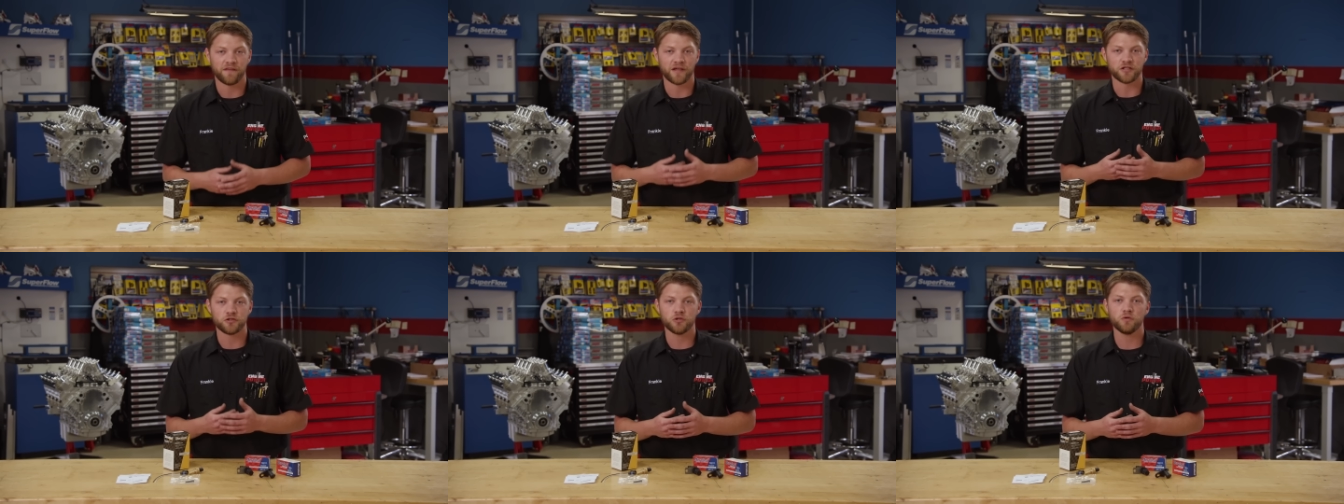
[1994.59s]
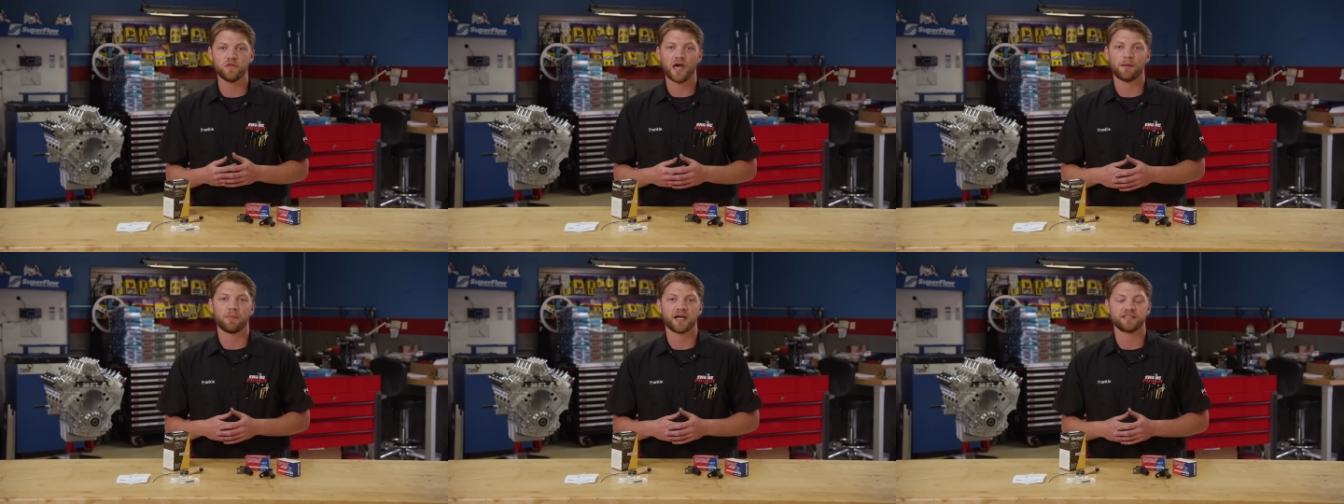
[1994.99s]
And they do
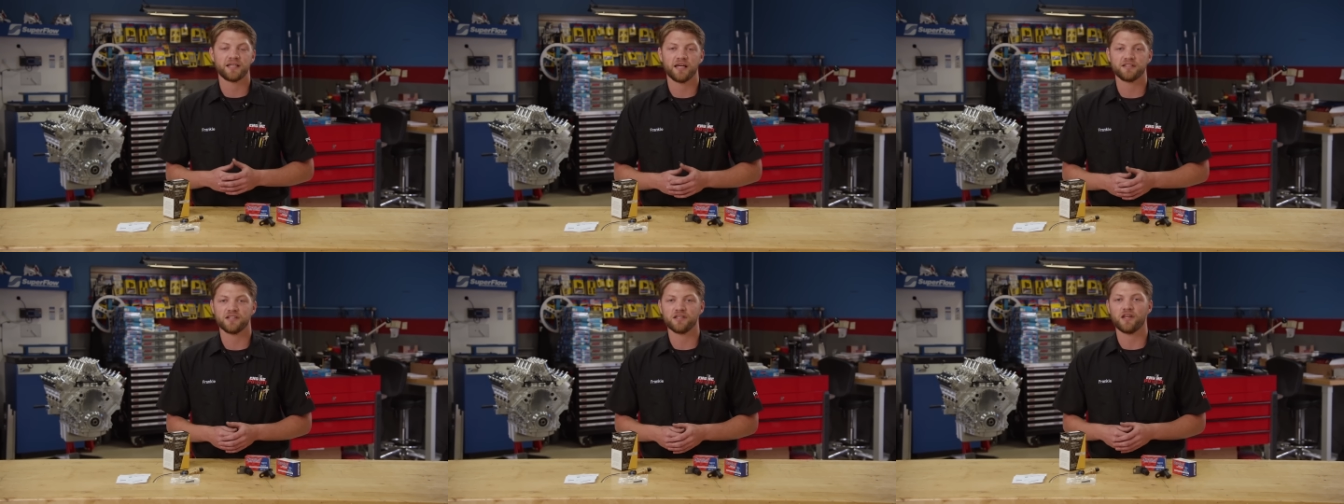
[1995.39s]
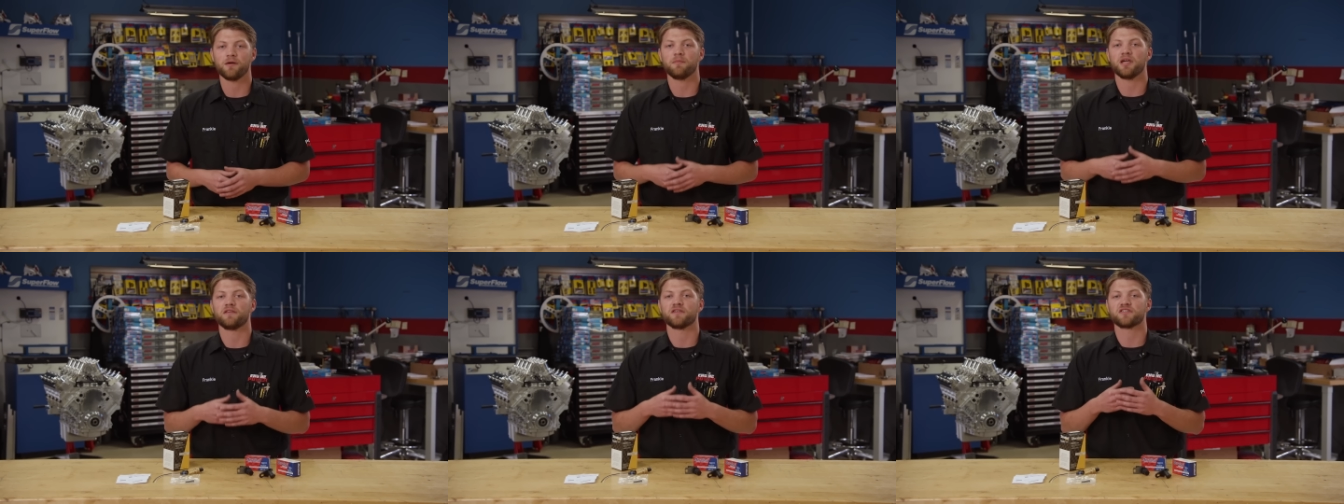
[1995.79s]
that by testing
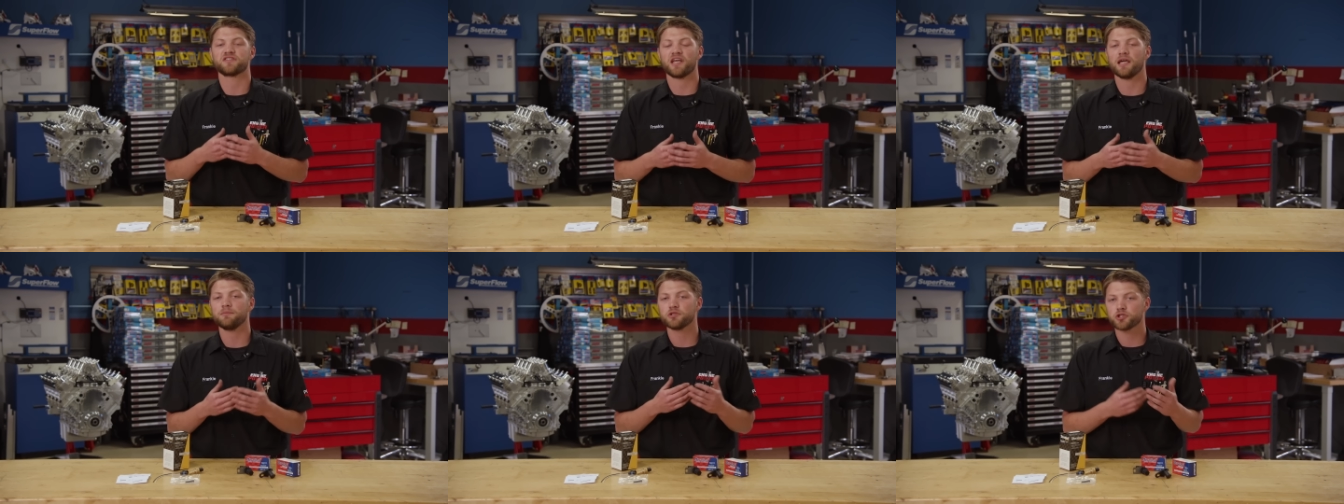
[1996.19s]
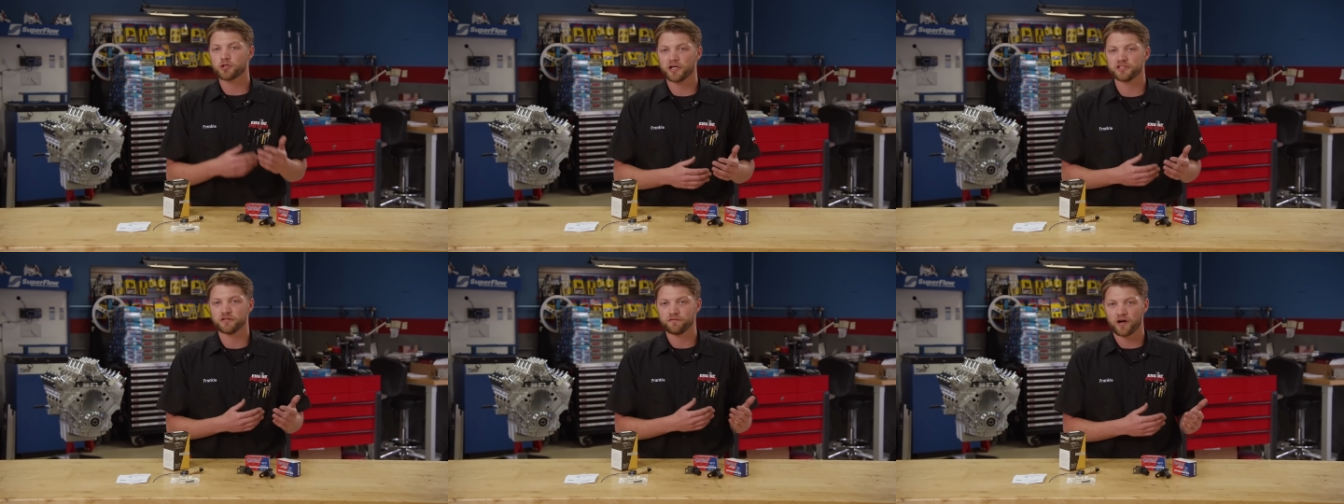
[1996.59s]
them in the same
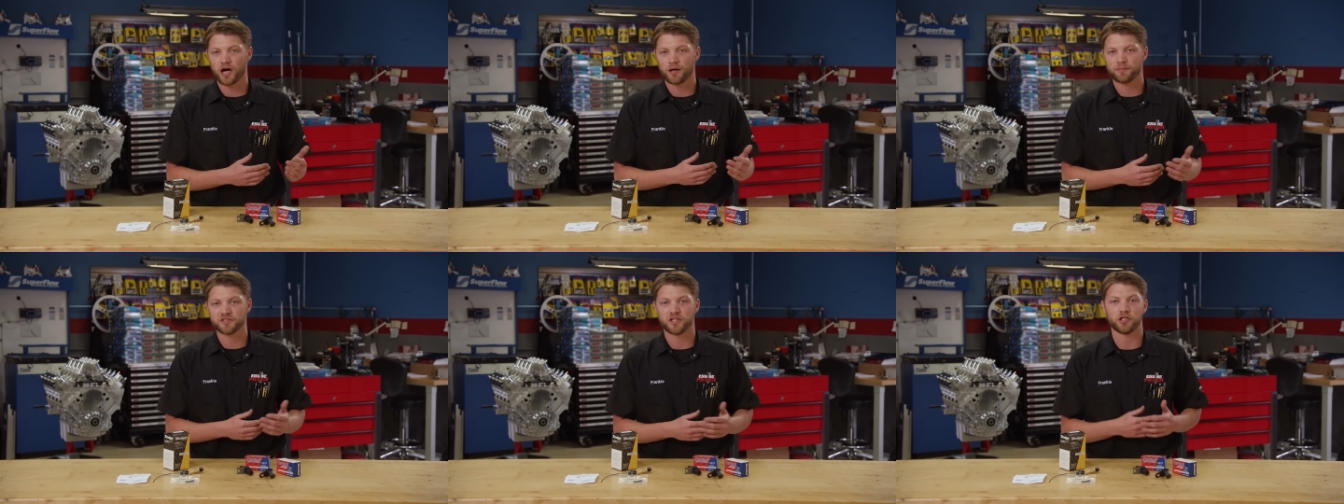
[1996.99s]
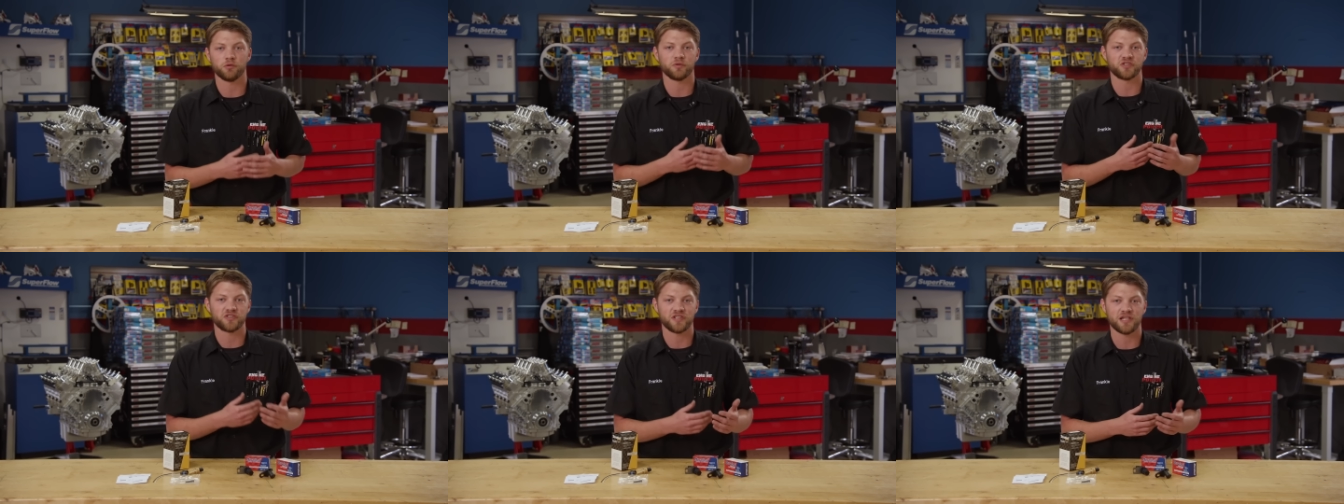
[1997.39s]
stress environments that
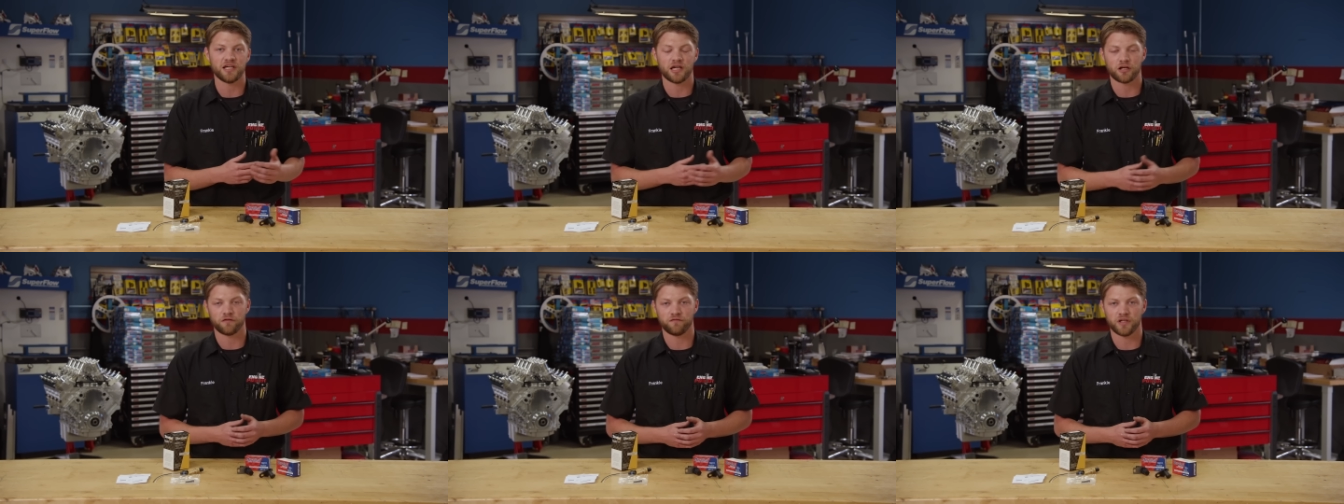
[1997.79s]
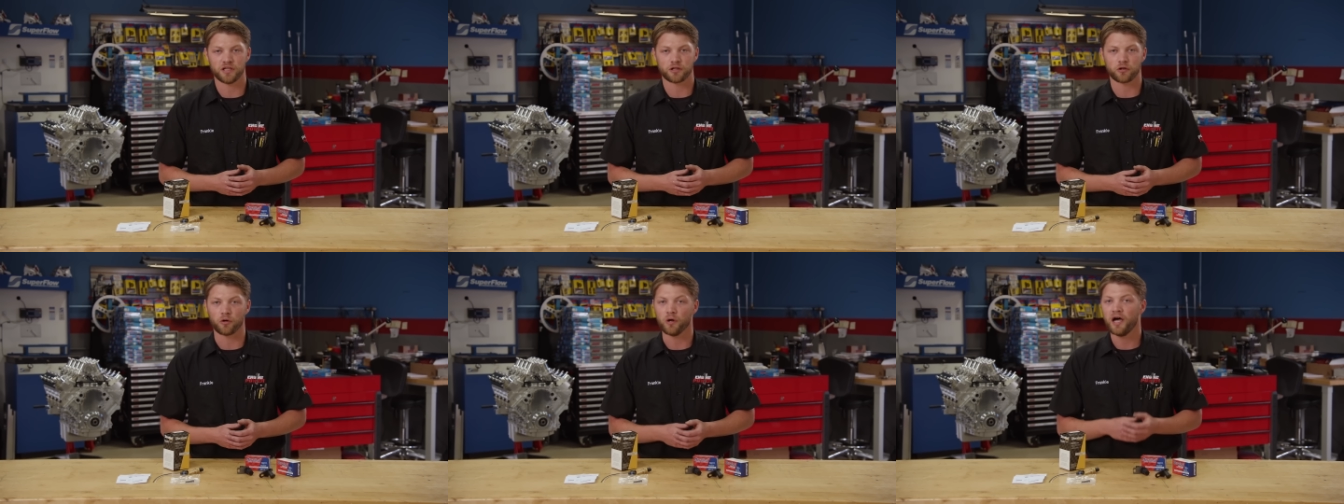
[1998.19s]
you would see in a
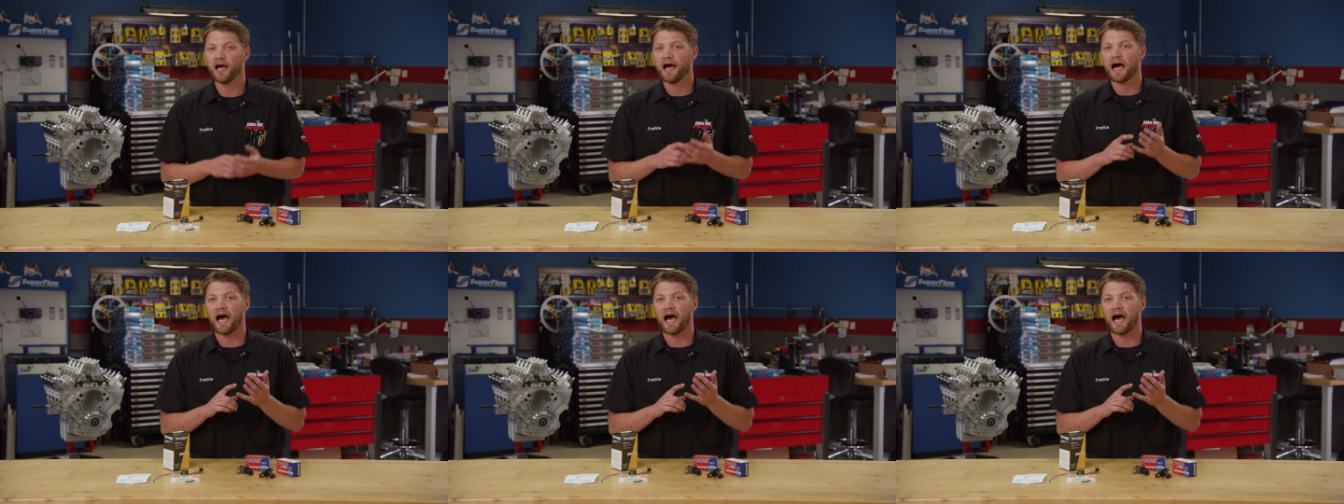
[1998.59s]
vehicle: